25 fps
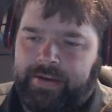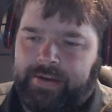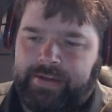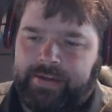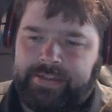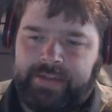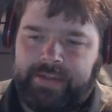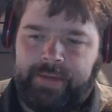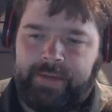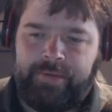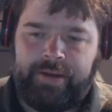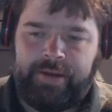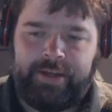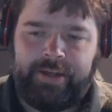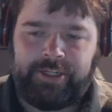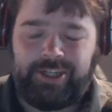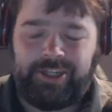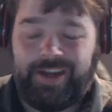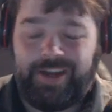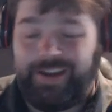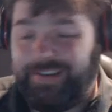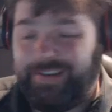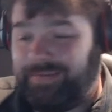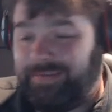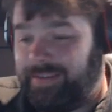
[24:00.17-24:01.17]
examination.
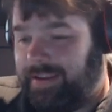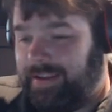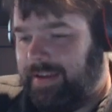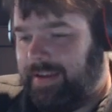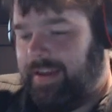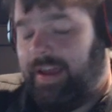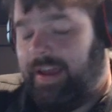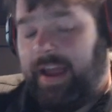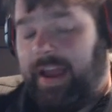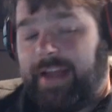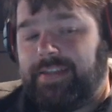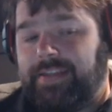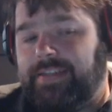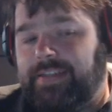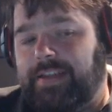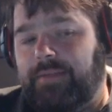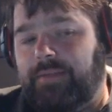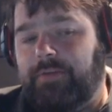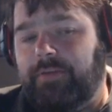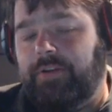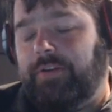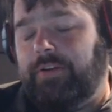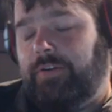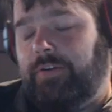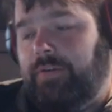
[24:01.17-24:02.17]
I, as
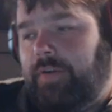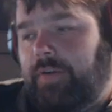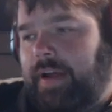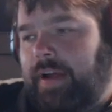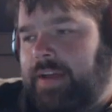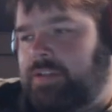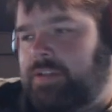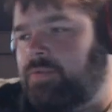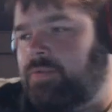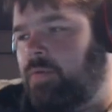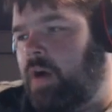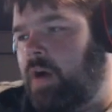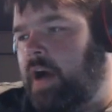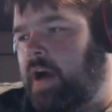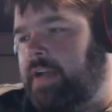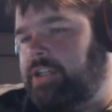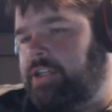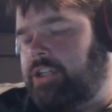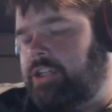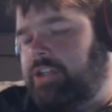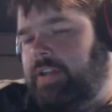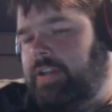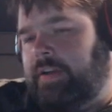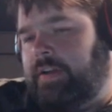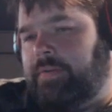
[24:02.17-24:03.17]
someone who has
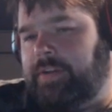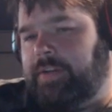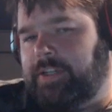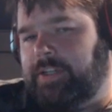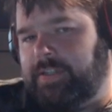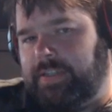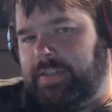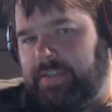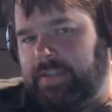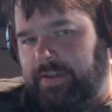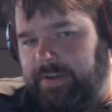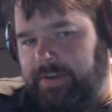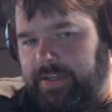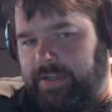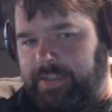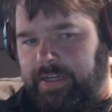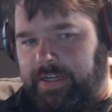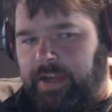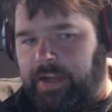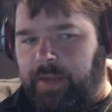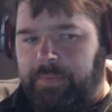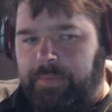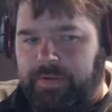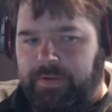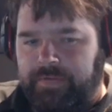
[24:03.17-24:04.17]
watched the original series a
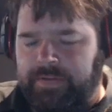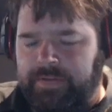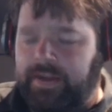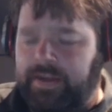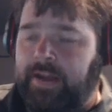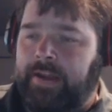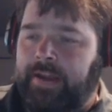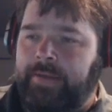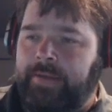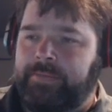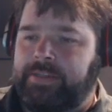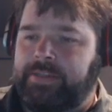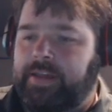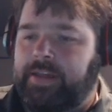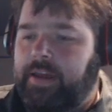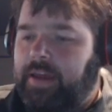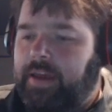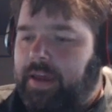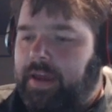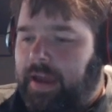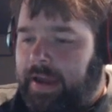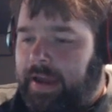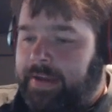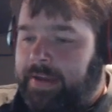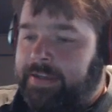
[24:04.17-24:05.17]
couple of times
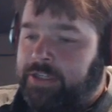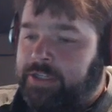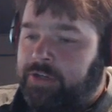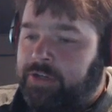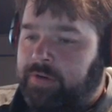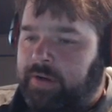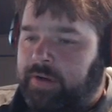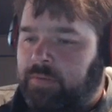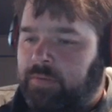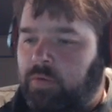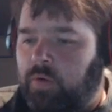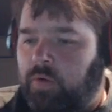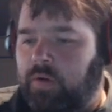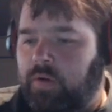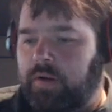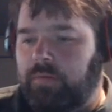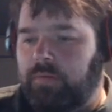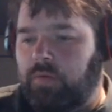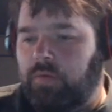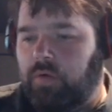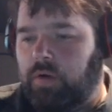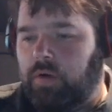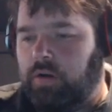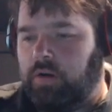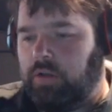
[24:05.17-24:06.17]
and is doing more and
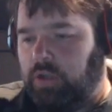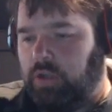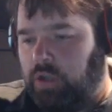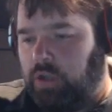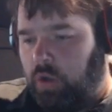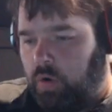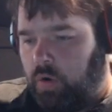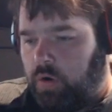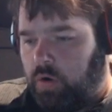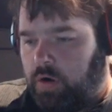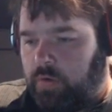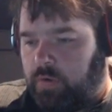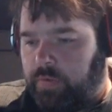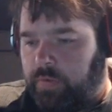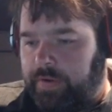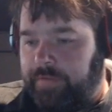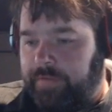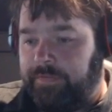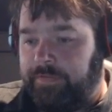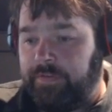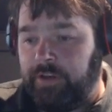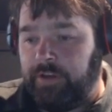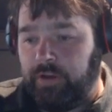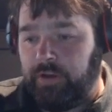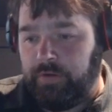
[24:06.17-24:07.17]
more lore
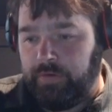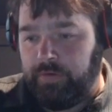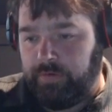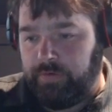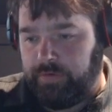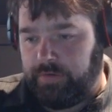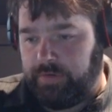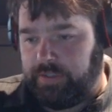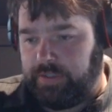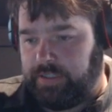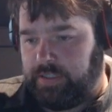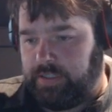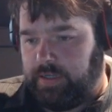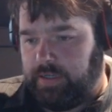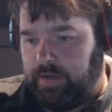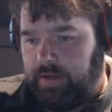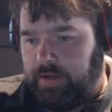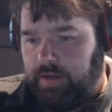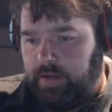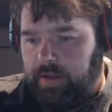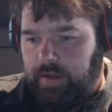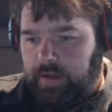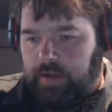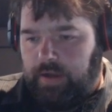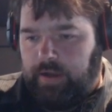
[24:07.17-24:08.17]
reviews
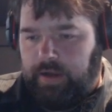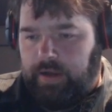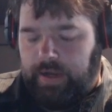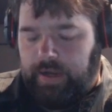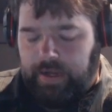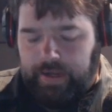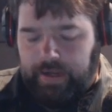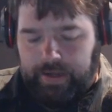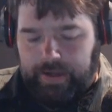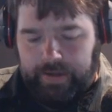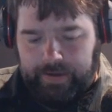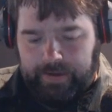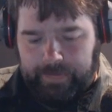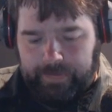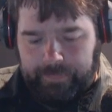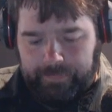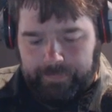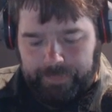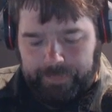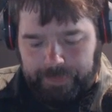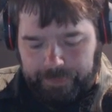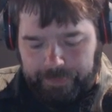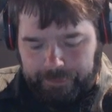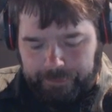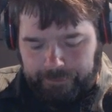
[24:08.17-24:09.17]

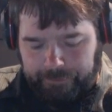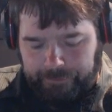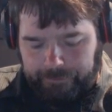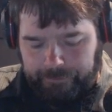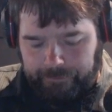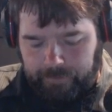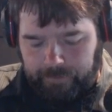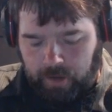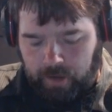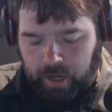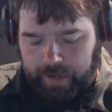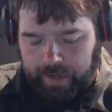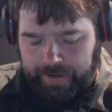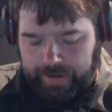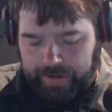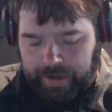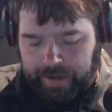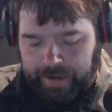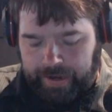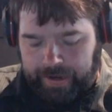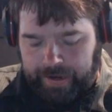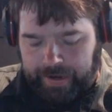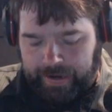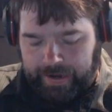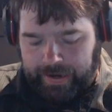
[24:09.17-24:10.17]
um, on it,
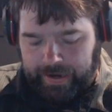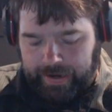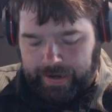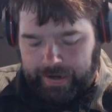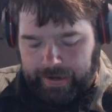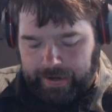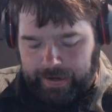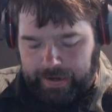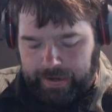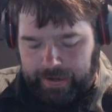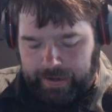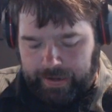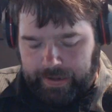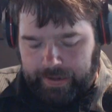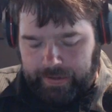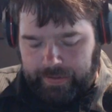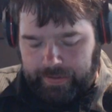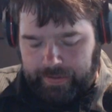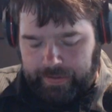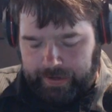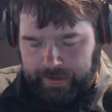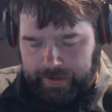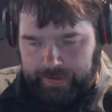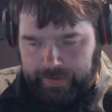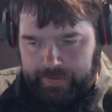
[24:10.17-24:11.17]
I, I uh,
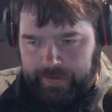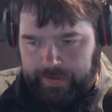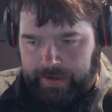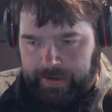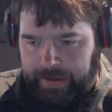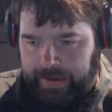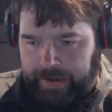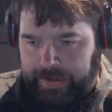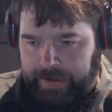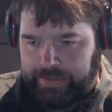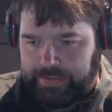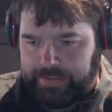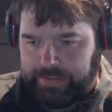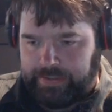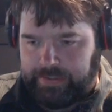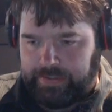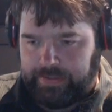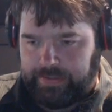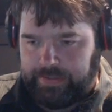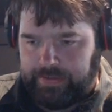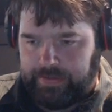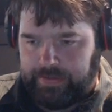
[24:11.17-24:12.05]
think that